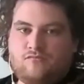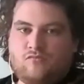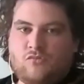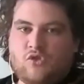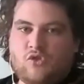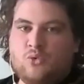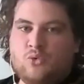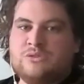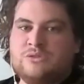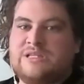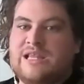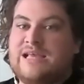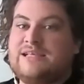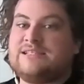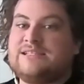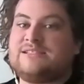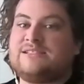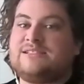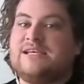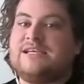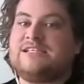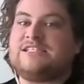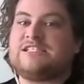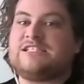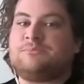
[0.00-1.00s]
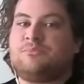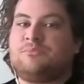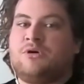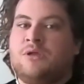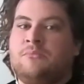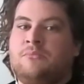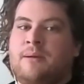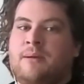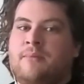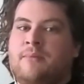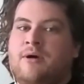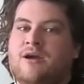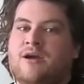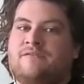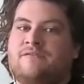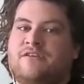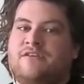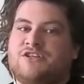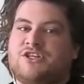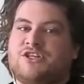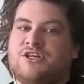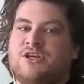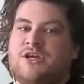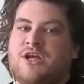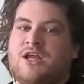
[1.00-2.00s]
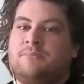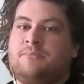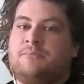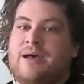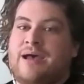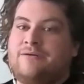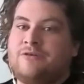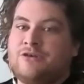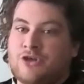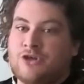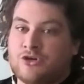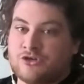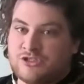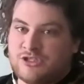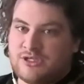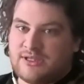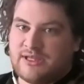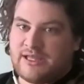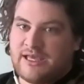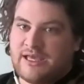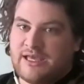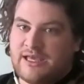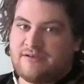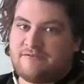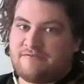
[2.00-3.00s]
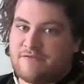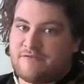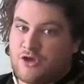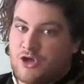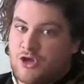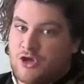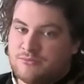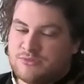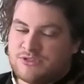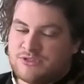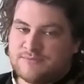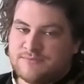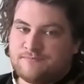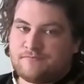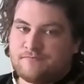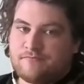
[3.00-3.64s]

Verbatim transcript: was later seized upon by Mark Fisher and paradoxically affirmed.